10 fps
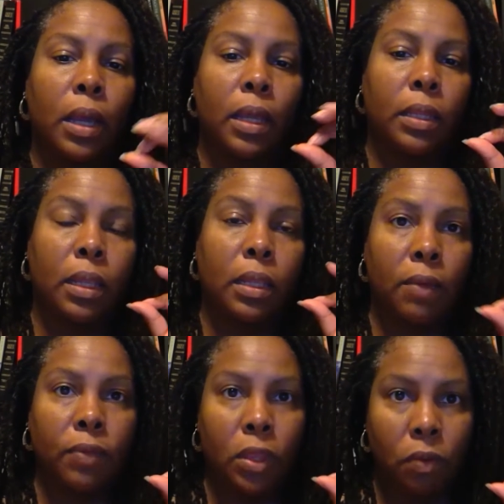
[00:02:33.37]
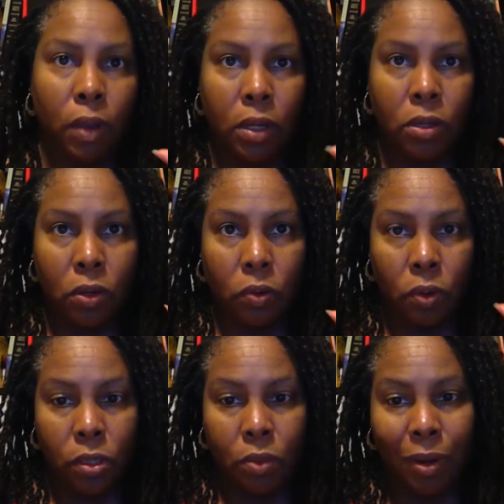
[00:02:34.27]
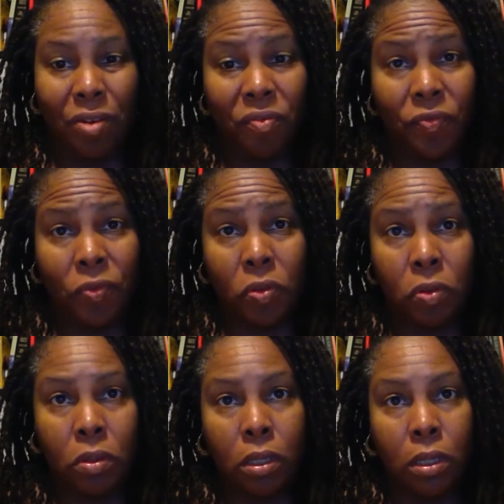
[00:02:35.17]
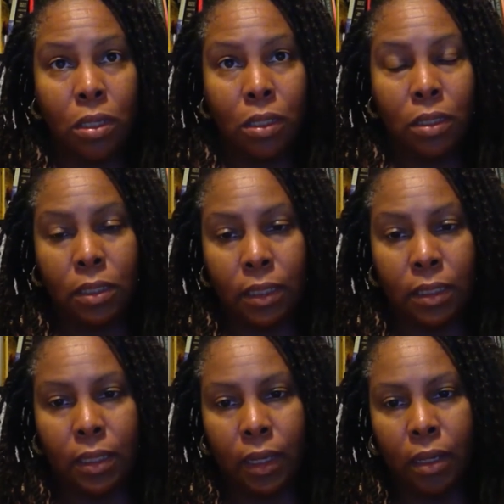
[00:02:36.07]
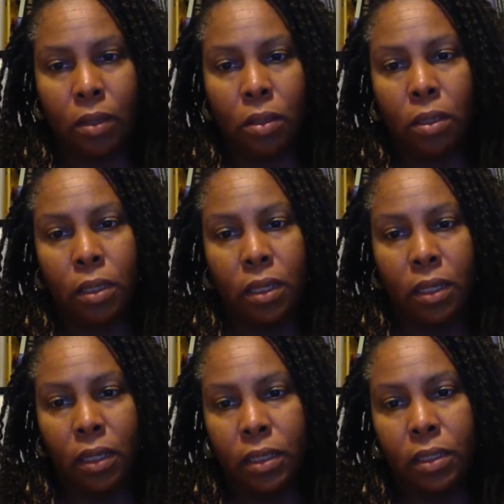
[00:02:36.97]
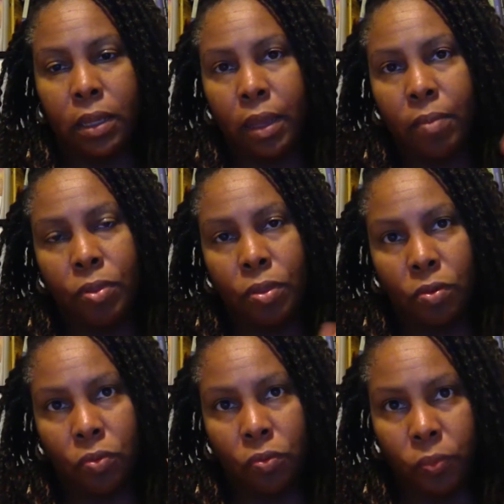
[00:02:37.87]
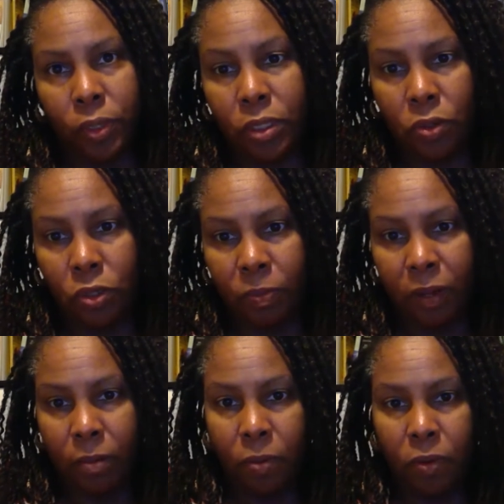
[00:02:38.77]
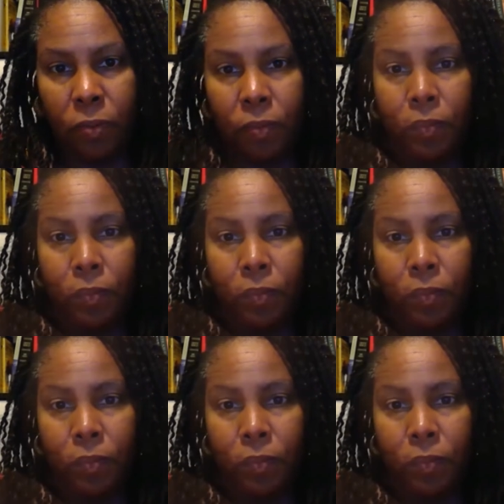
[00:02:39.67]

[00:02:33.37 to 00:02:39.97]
In the 11th grade, you're going to write a full, detailed, in-depth research paper.